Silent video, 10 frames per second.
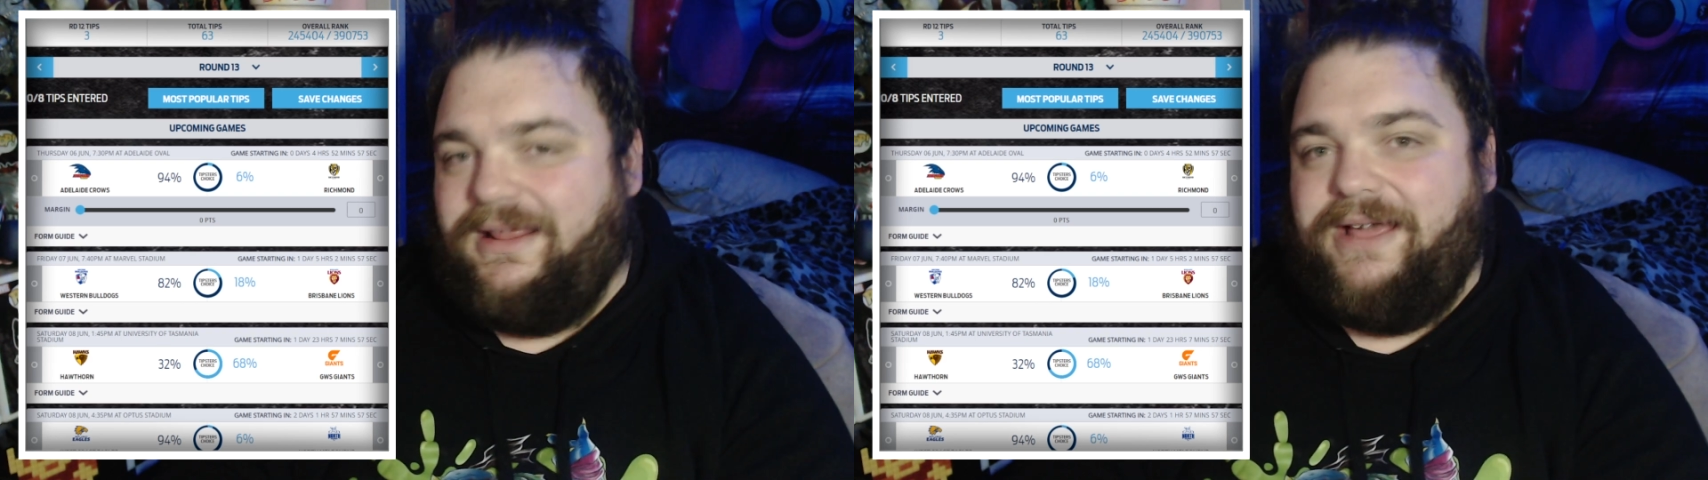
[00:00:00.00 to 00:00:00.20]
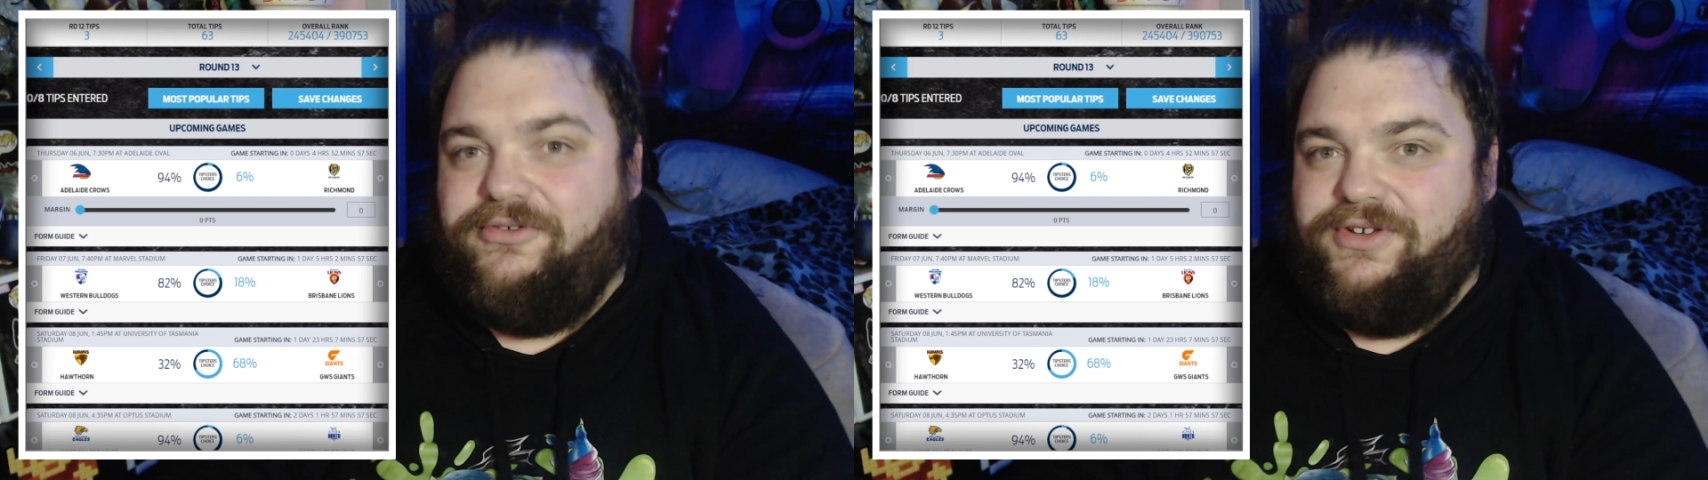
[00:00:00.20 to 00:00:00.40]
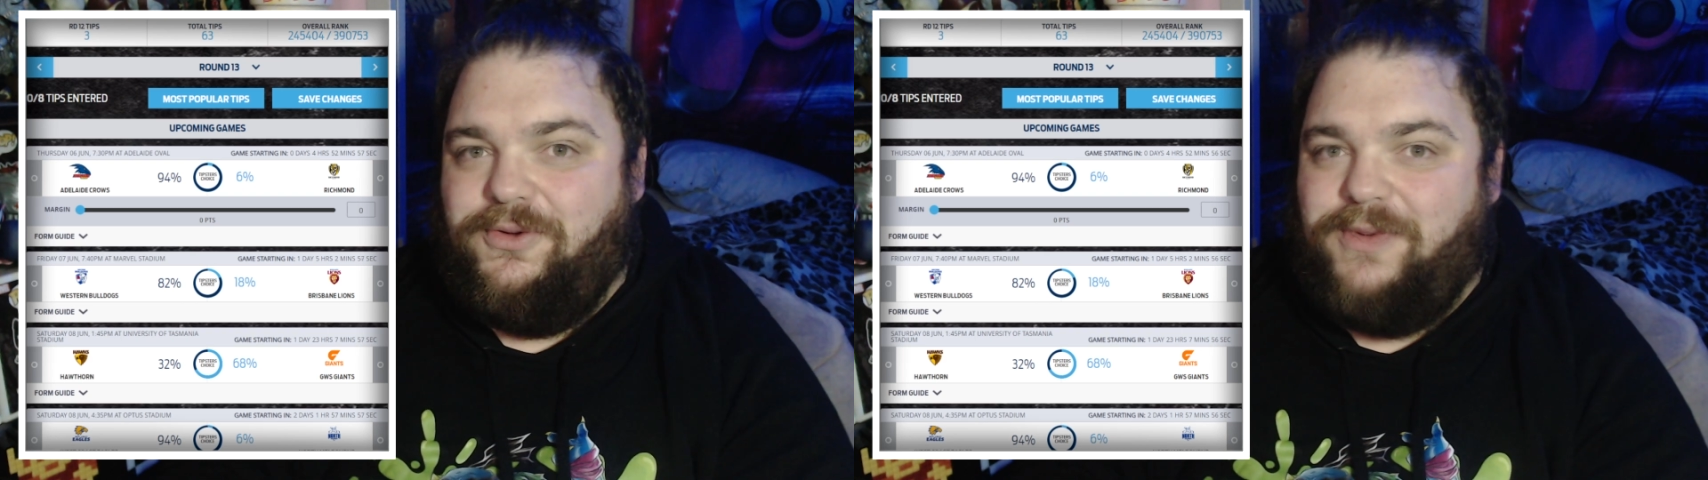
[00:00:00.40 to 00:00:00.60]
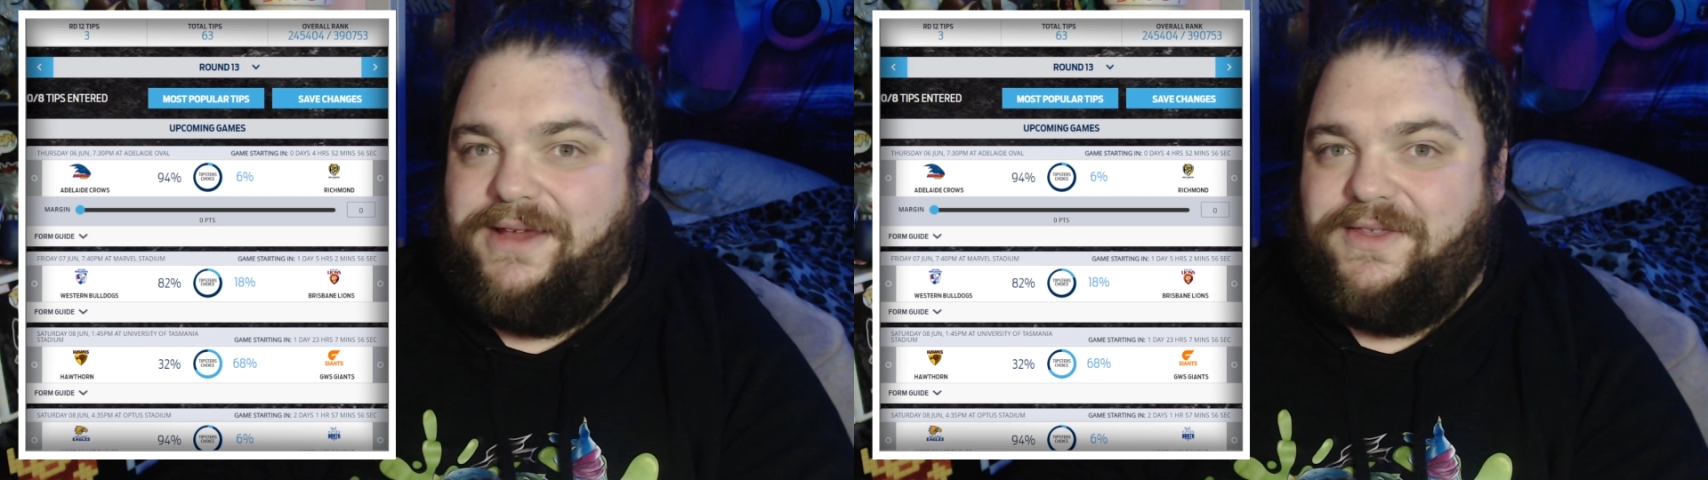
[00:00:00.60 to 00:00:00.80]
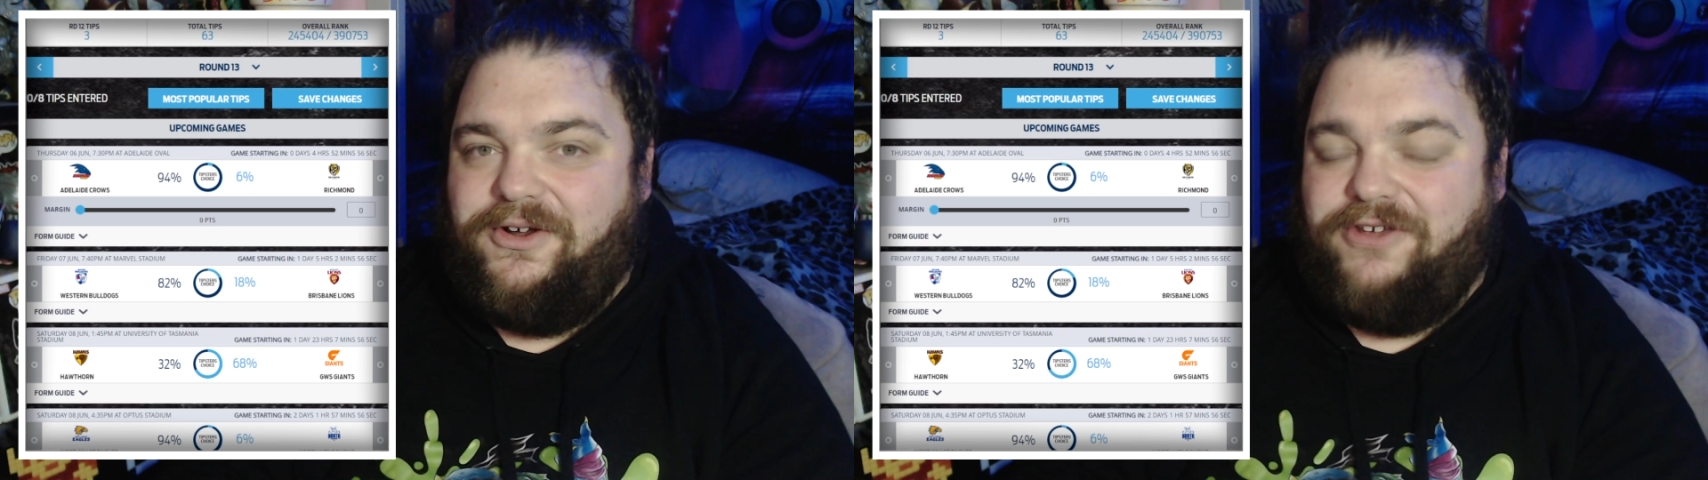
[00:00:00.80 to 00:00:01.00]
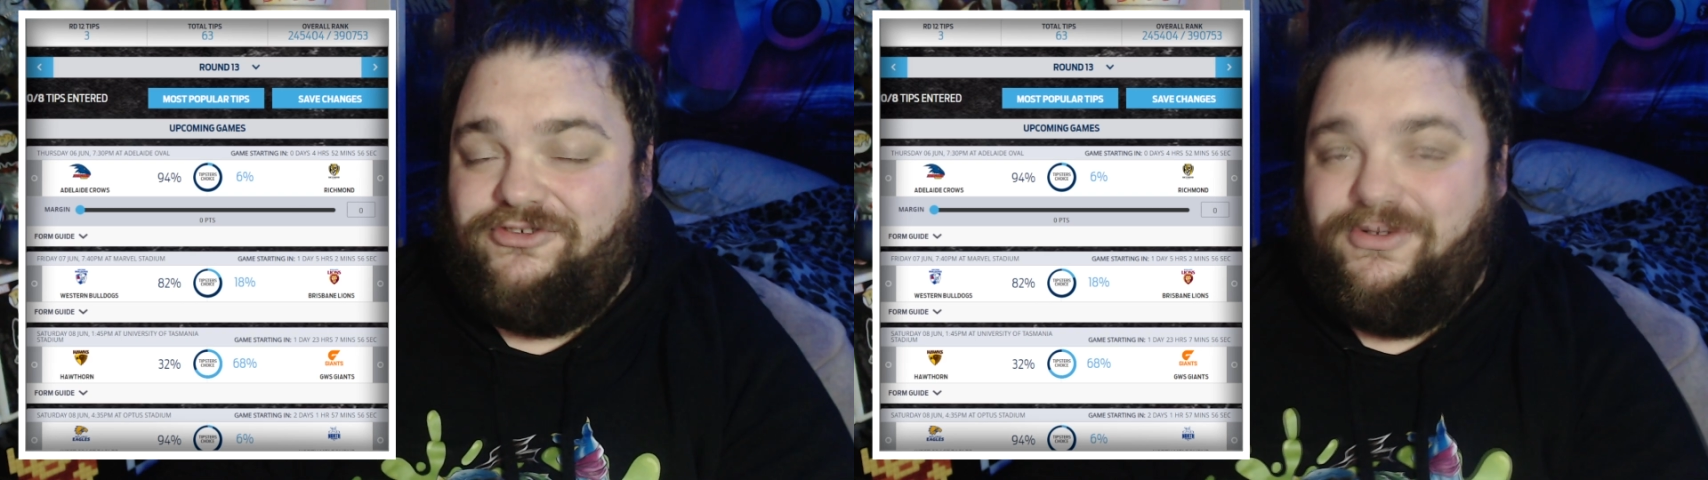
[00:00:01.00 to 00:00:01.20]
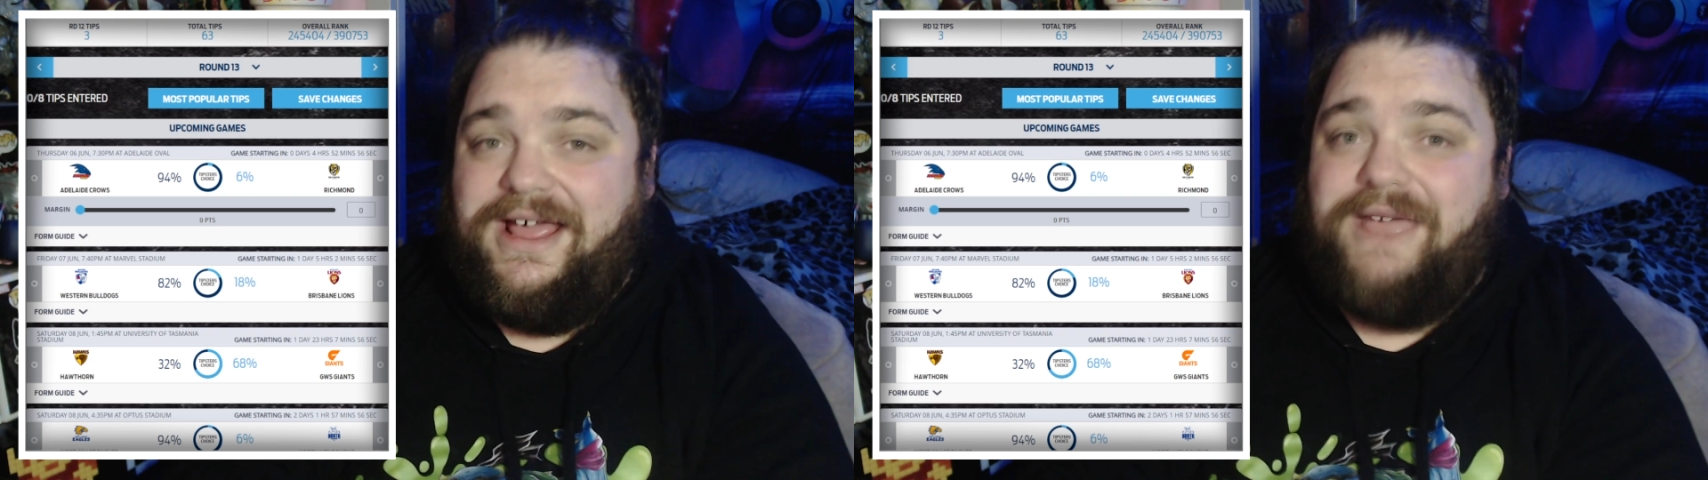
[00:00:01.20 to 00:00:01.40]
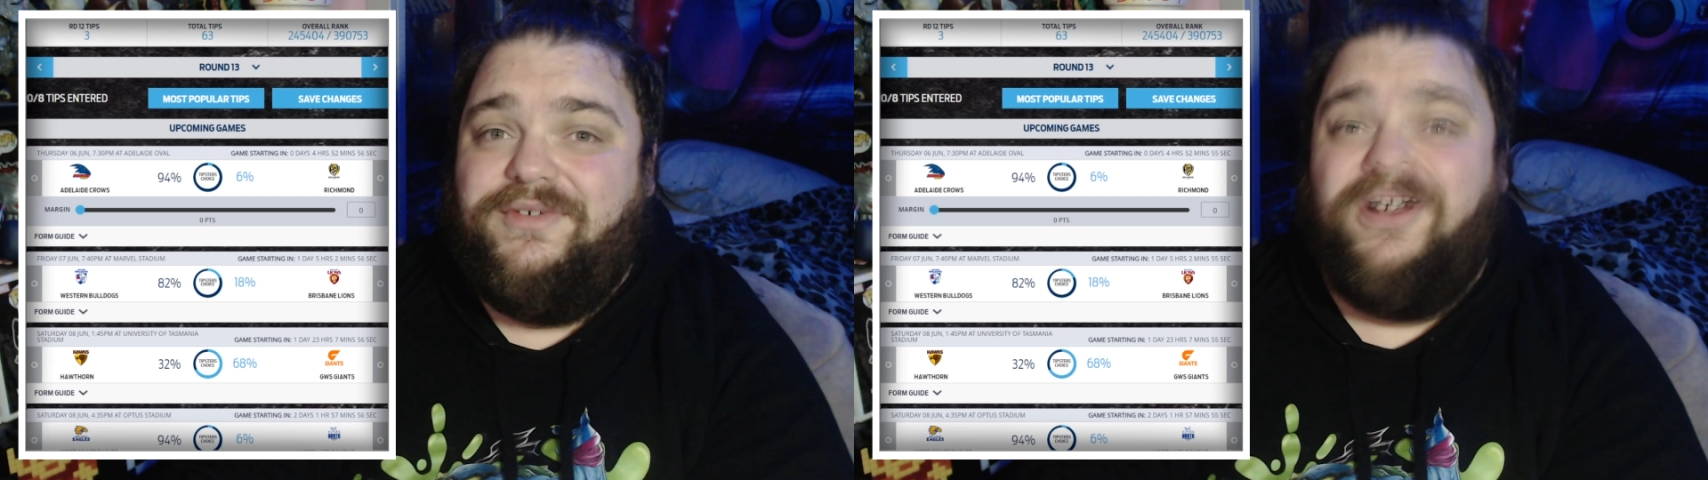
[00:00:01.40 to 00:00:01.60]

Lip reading: later in the week than I should have,